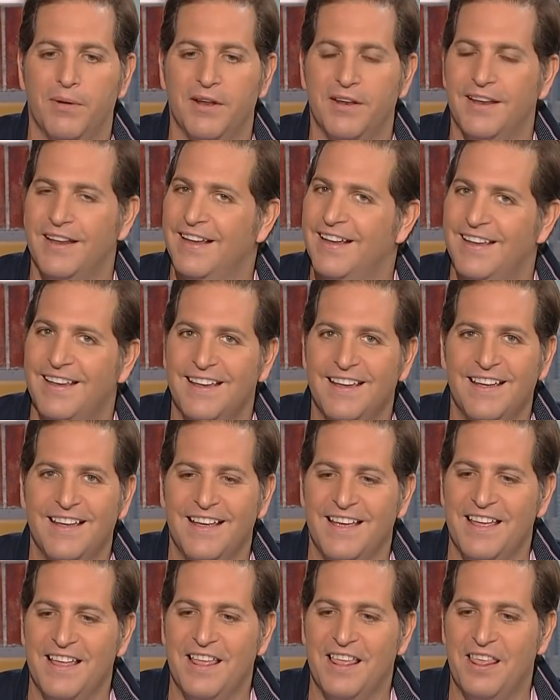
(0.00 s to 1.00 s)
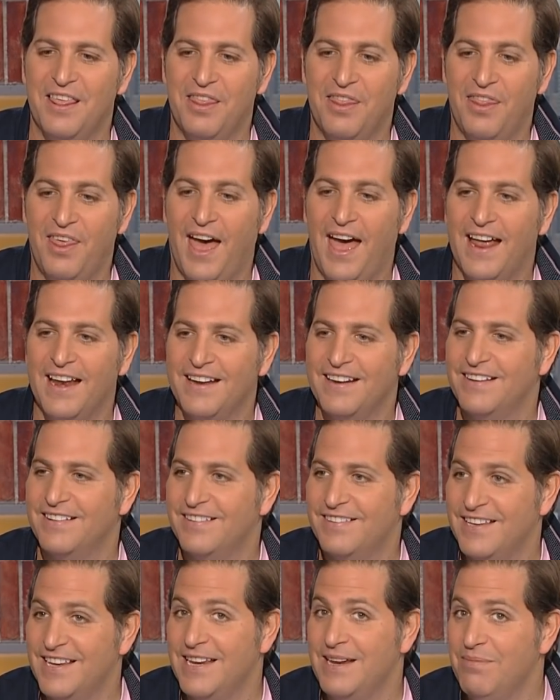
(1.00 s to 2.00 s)
But that
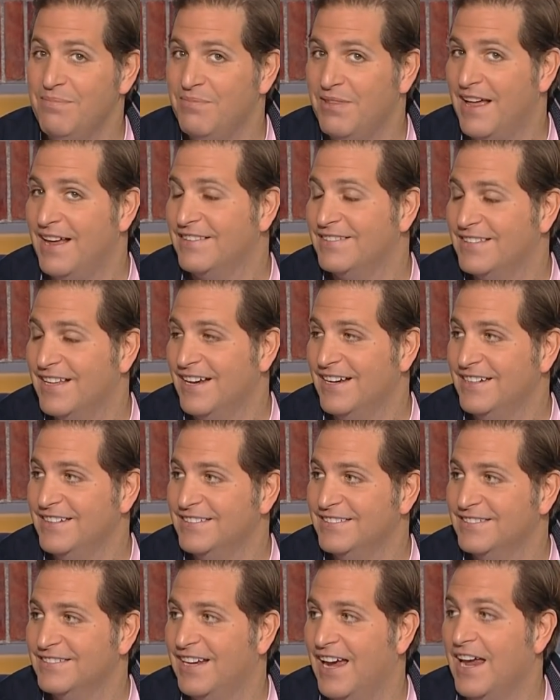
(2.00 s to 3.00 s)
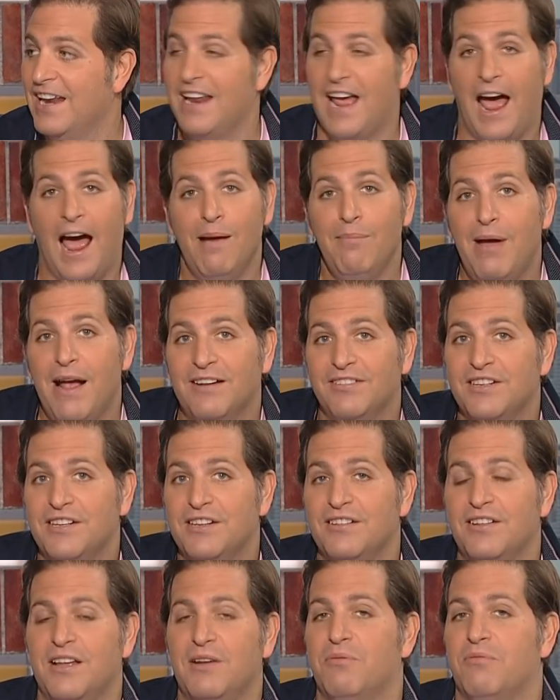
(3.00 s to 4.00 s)
team last night, and I'm
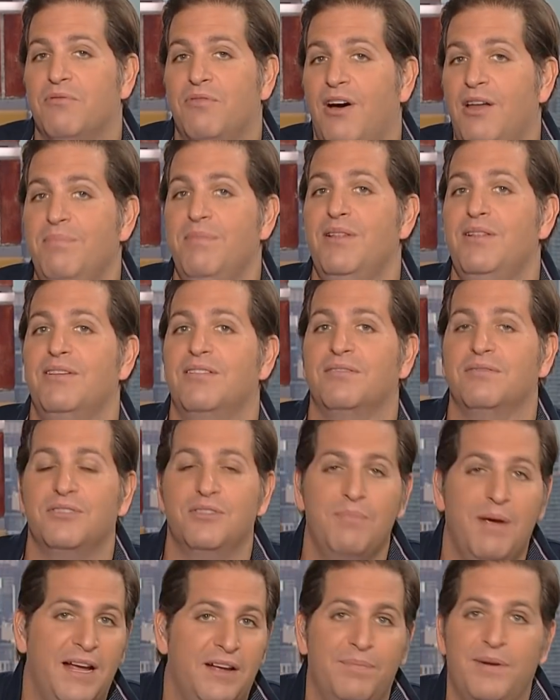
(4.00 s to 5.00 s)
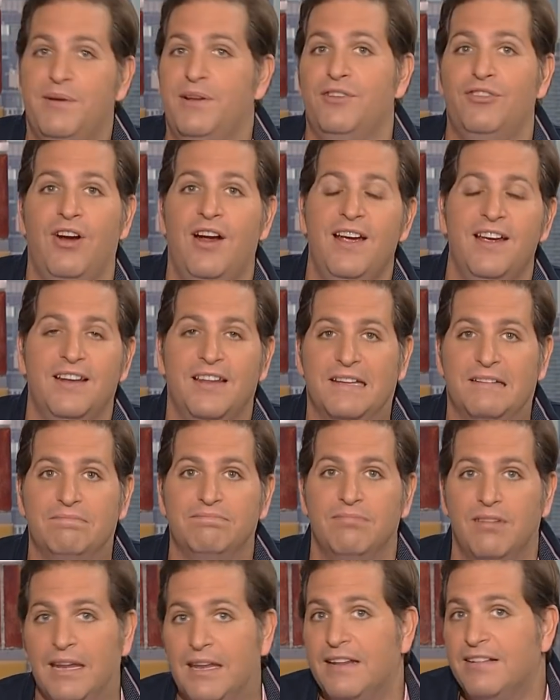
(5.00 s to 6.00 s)
actually, like, Von Miller, you make a big trade, like,
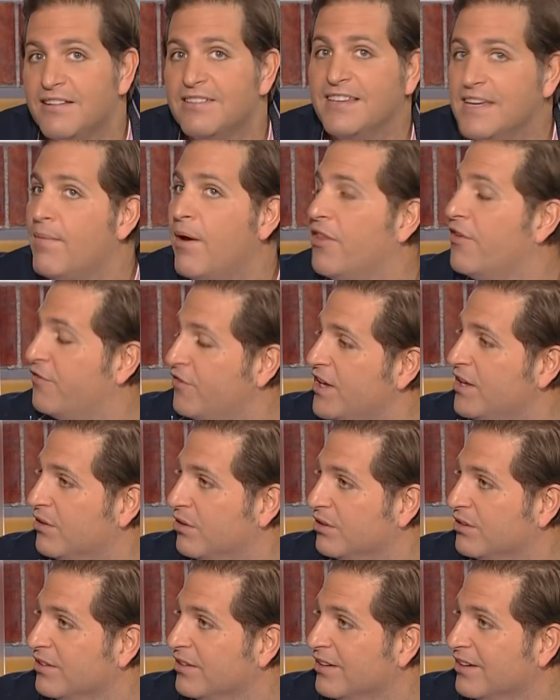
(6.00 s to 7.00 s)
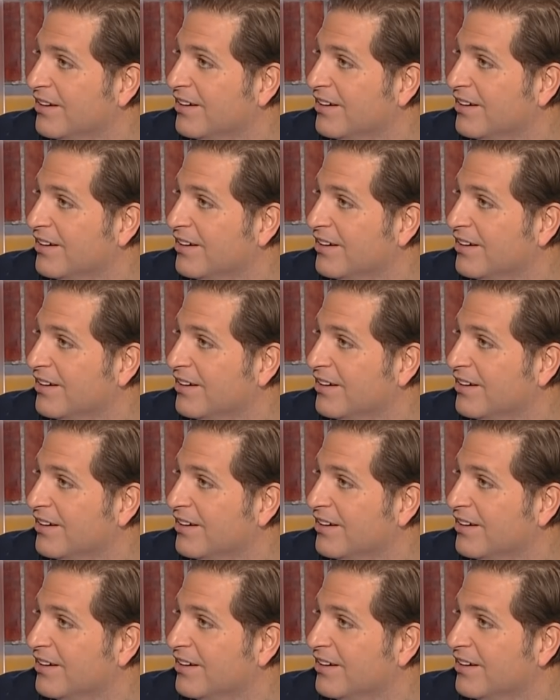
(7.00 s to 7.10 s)
I'd like to see him on the field.